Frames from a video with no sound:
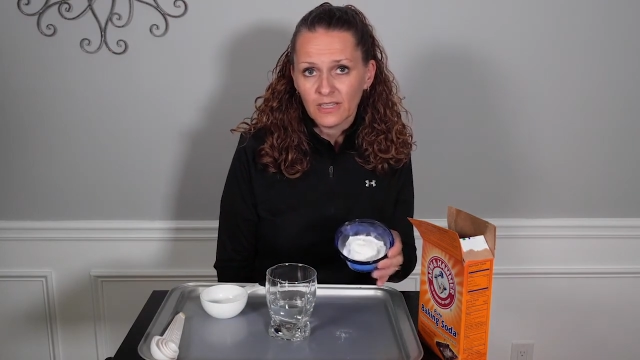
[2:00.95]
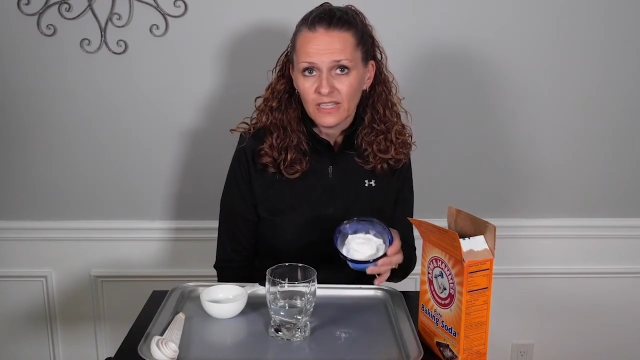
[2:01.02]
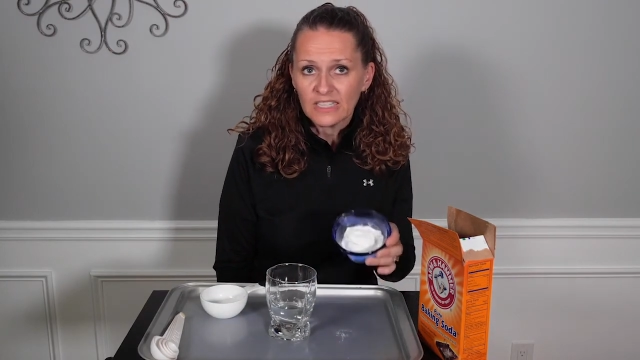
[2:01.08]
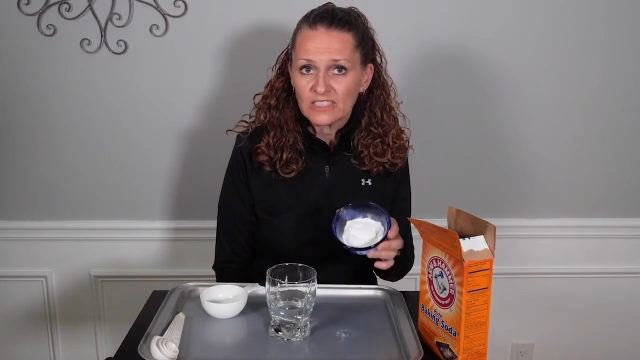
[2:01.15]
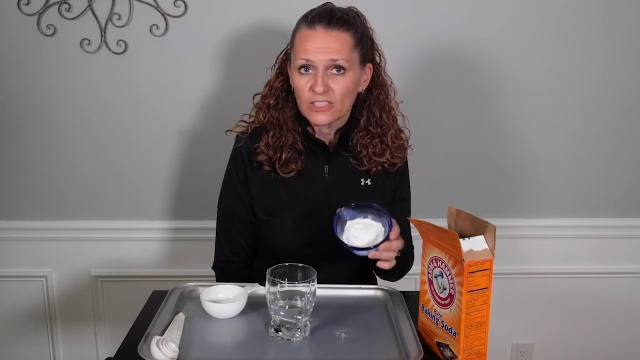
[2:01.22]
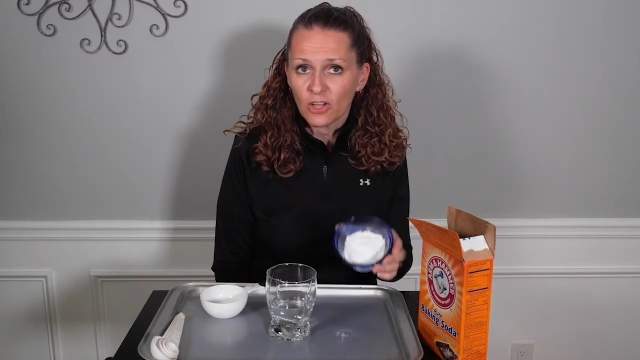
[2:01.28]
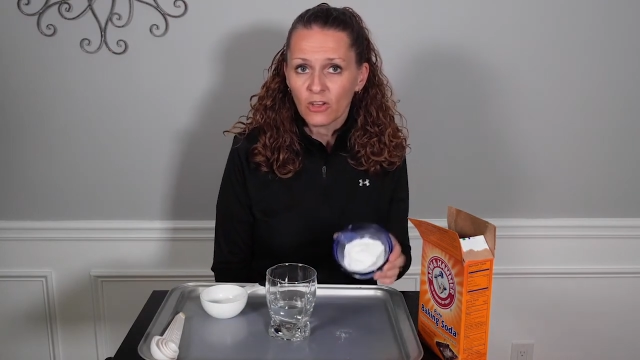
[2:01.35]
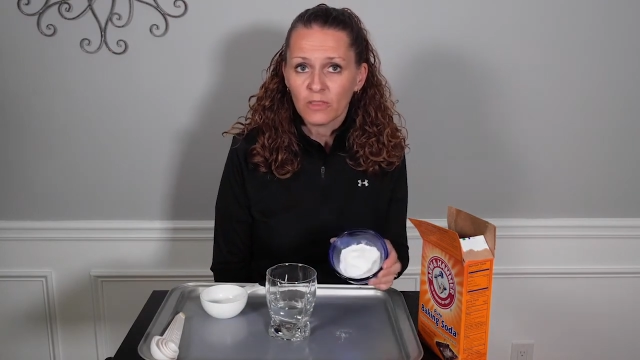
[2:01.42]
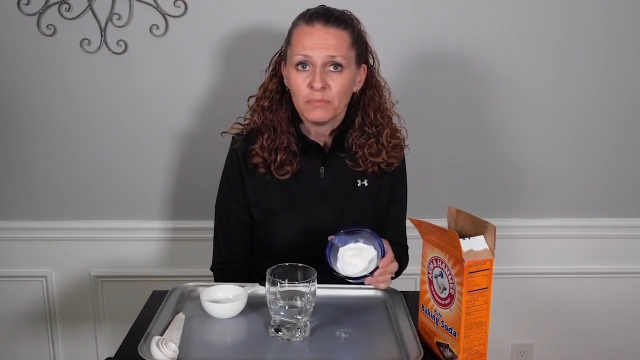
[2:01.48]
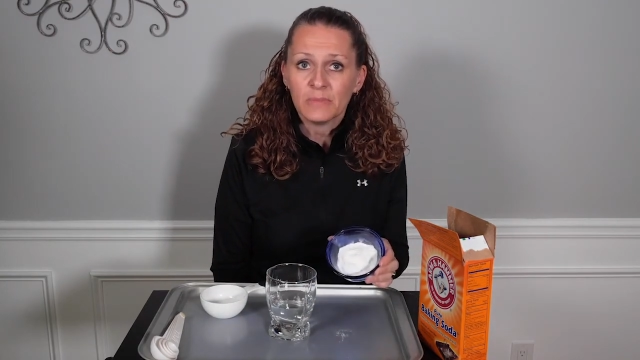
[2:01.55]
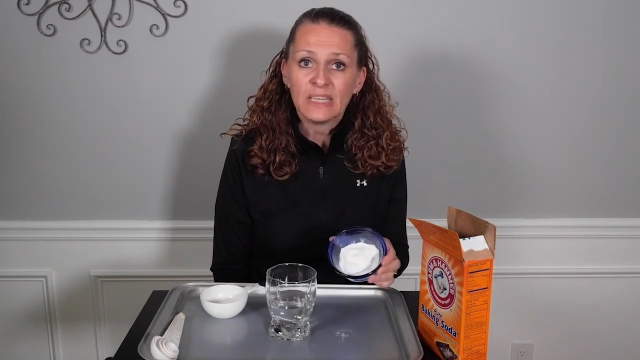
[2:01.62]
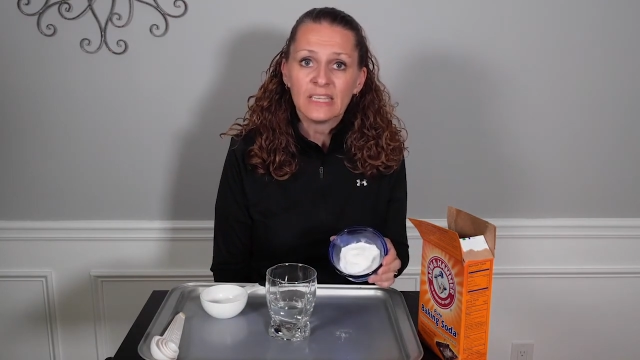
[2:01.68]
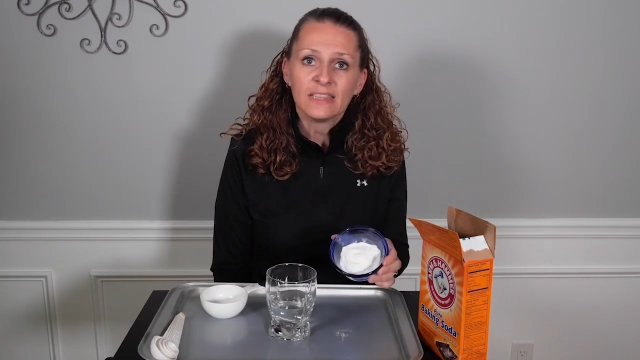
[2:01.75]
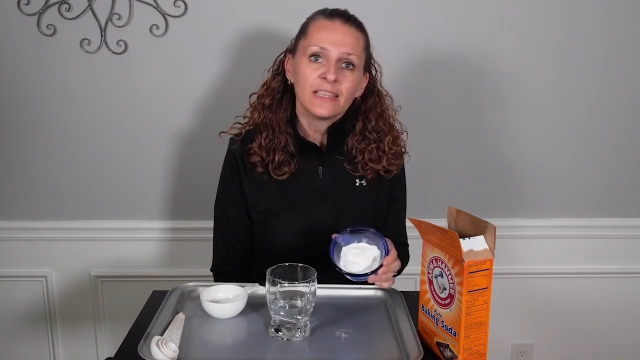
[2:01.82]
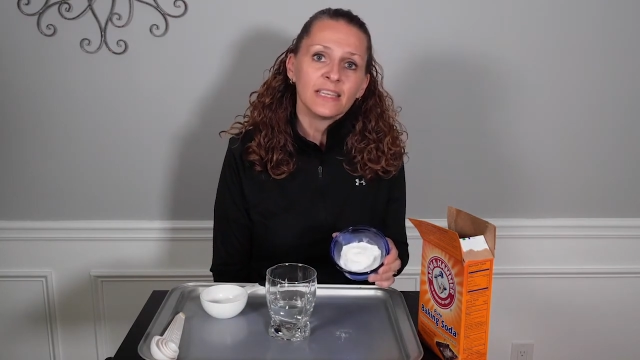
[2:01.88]
is all the
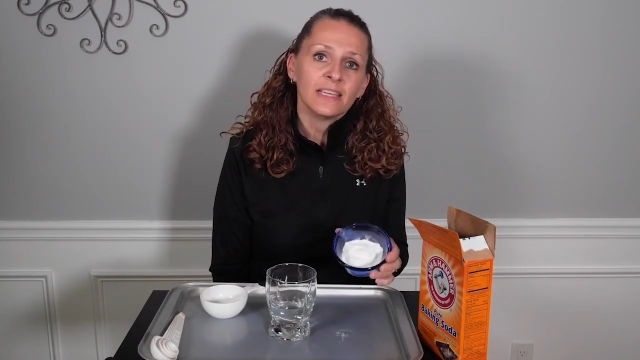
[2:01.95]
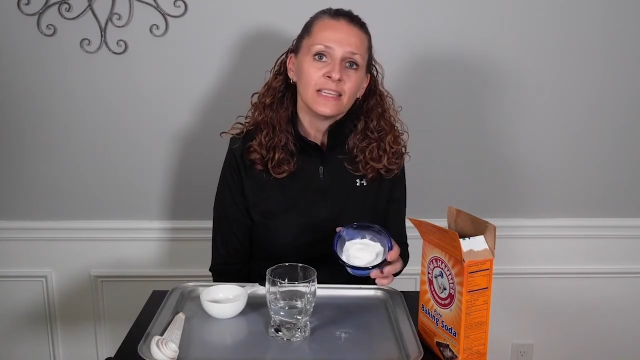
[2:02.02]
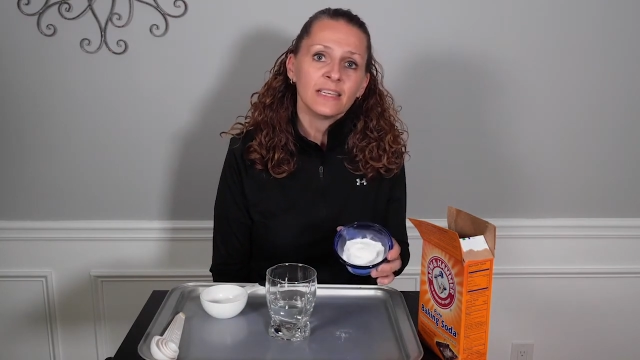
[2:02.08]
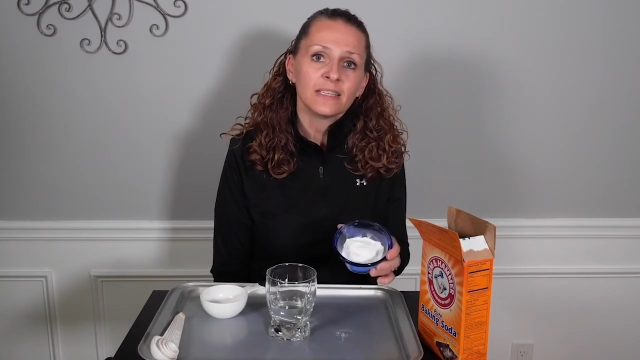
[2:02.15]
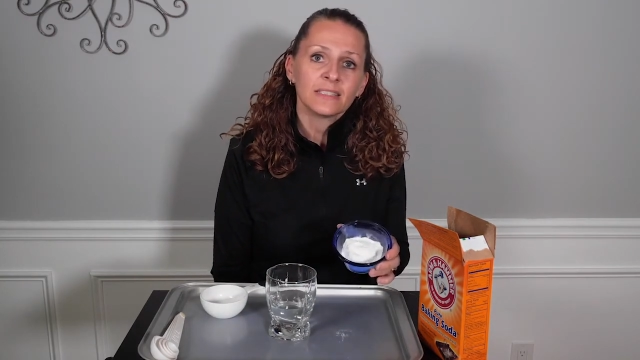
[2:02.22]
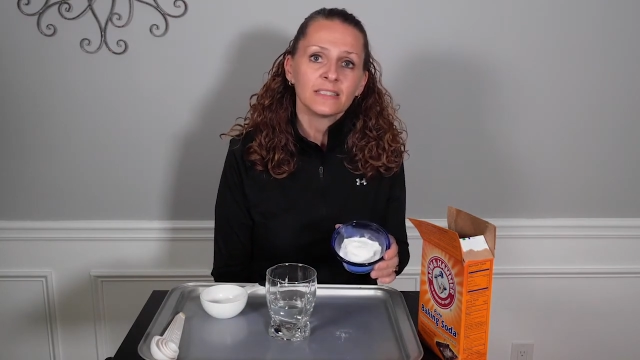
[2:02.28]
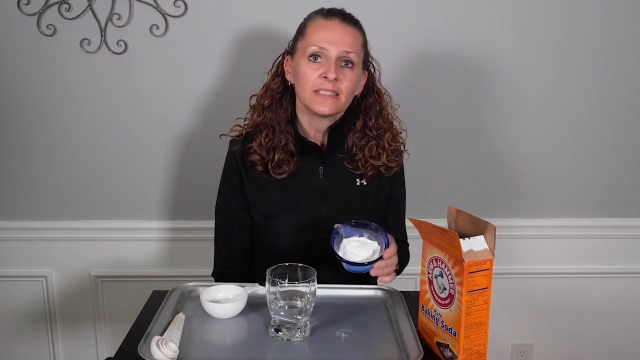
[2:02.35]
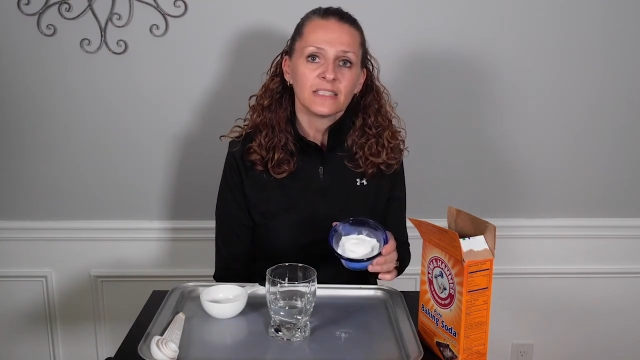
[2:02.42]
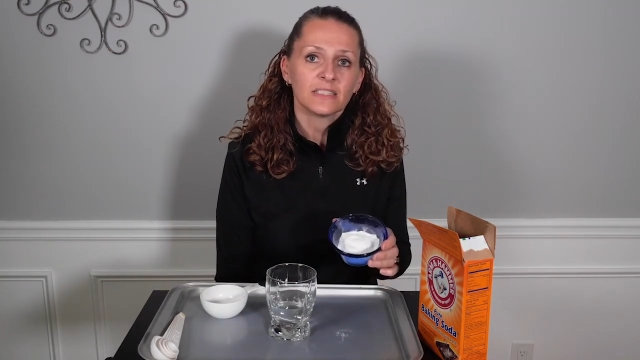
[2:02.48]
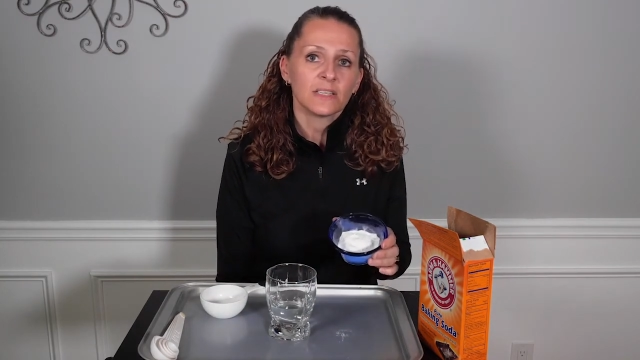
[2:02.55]
mean things that